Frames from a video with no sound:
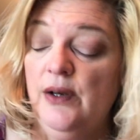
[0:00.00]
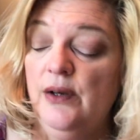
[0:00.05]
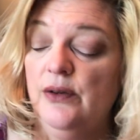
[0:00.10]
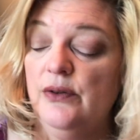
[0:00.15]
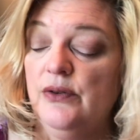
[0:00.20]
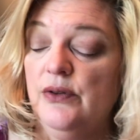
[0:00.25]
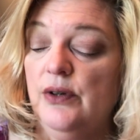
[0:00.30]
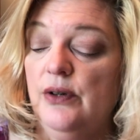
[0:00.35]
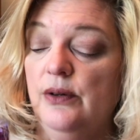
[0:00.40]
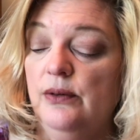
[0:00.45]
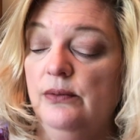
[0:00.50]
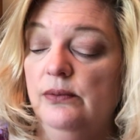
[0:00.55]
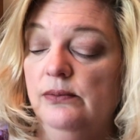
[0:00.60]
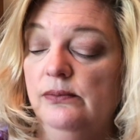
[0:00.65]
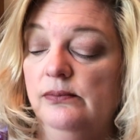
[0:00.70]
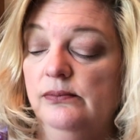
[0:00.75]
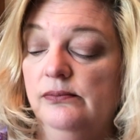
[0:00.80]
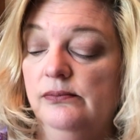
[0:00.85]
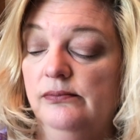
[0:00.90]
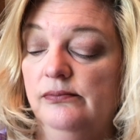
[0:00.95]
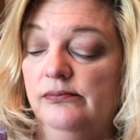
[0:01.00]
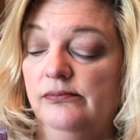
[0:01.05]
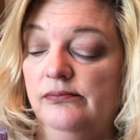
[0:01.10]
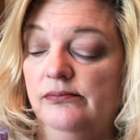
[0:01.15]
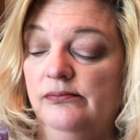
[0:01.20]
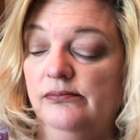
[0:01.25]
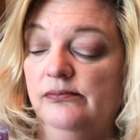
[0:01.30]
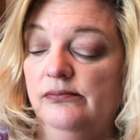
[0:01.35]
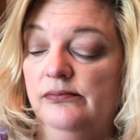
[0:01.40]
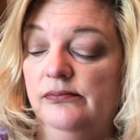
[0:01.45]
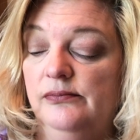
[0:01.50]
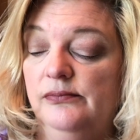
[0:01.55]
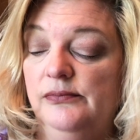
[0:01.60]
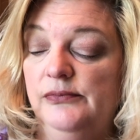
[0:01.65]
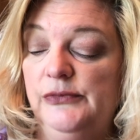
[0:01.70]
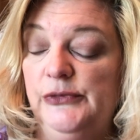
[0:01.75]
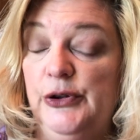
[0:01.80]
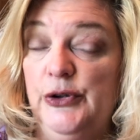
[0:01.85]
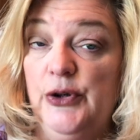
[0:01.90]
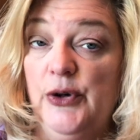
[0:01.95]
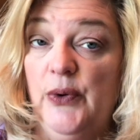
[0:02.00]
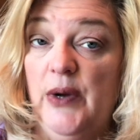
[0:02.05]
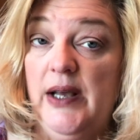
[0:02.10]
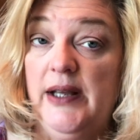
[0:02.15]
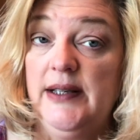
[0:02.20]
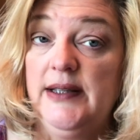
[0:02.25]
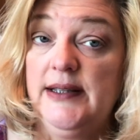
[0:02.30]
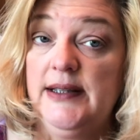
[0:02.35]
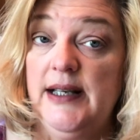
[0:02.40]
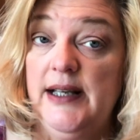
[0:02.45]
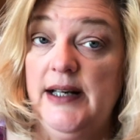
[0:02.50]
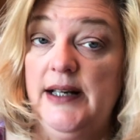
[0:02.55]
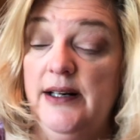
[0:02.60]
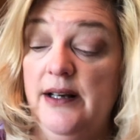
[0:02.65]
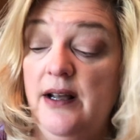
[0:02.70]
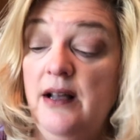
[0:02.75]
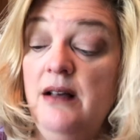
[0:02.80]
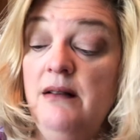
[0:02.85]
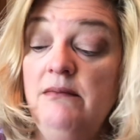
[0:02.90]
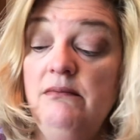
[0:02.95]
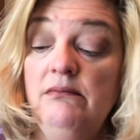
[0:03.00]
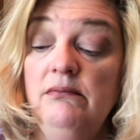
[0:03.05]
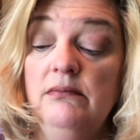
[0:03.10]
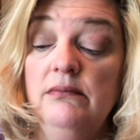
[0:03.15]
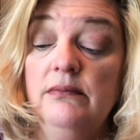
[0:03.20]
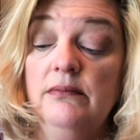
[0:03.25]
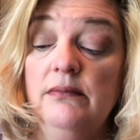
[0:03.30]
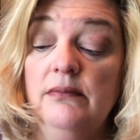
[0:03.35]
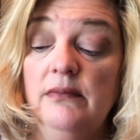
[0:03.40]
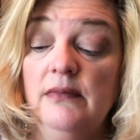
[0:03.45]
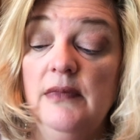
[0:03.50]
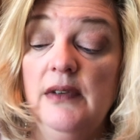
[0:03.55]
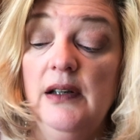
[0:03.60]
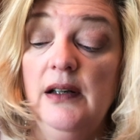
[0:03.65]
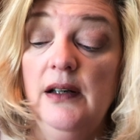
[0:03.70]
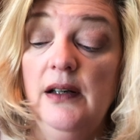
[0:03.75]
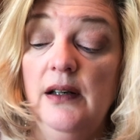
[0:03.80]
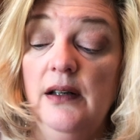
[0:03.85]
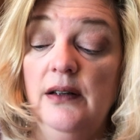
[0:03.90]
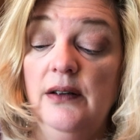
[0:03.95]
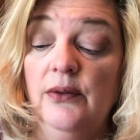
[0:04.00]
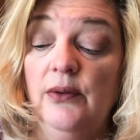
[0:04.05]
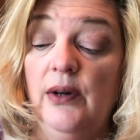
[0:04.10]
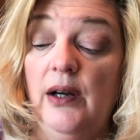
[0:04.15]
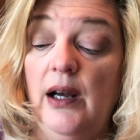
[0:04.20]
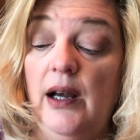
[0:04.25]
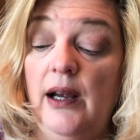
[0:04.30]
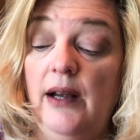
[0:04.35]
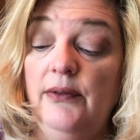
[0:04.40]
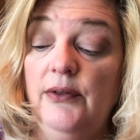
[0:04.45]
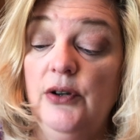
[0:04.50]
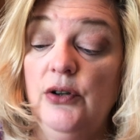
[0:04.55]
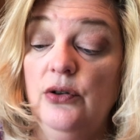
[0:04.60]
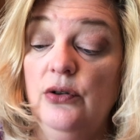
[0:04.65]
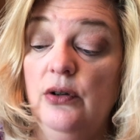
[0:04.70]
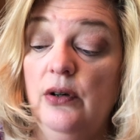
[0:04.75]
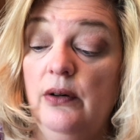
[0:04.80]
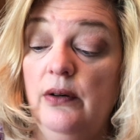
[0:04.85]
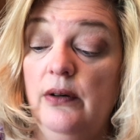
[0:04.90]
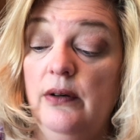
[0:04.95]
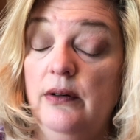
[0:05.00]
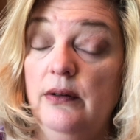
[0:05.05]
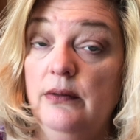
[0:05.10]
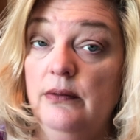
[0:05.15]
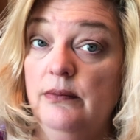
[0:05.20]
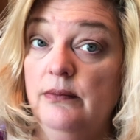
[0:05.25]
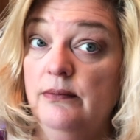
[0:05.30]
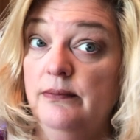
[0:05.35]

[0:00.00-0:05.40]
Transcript: So you know how to set it up. Do I have to show you?